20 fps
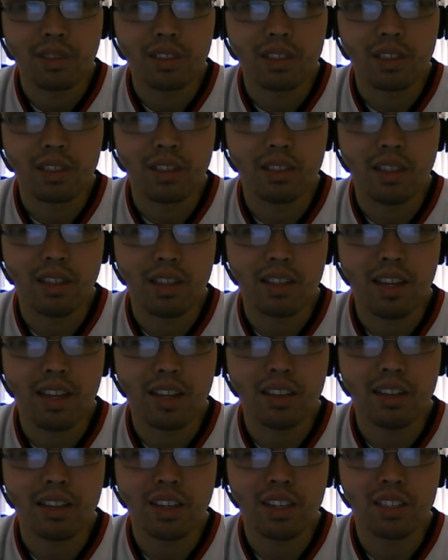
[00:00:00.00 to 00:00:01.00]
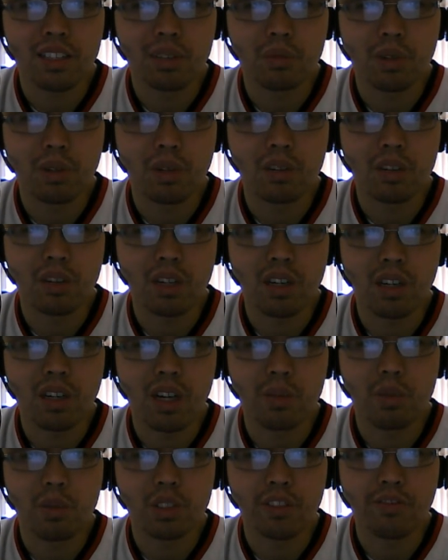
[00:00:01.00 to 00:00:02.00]
Like that case where a
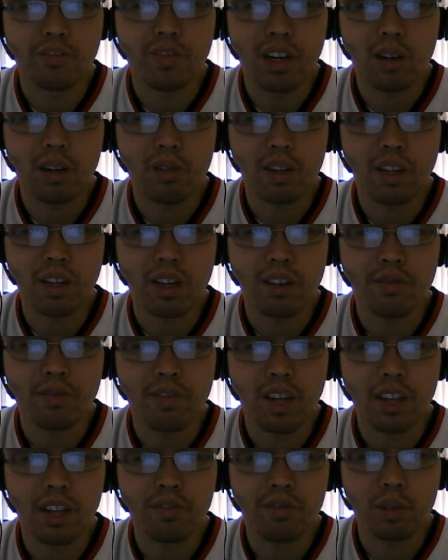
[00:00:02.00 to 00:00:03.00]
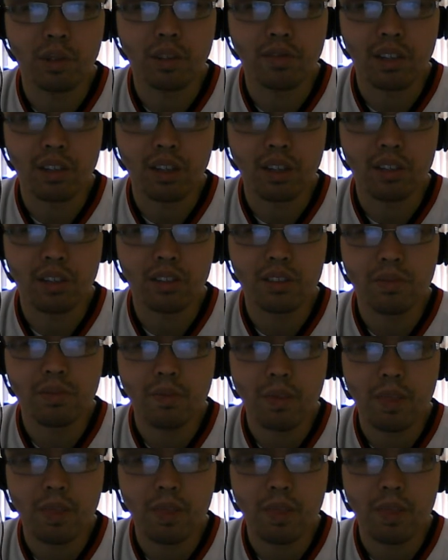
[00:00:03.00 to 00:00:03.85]
cop was firing at a van full of kids.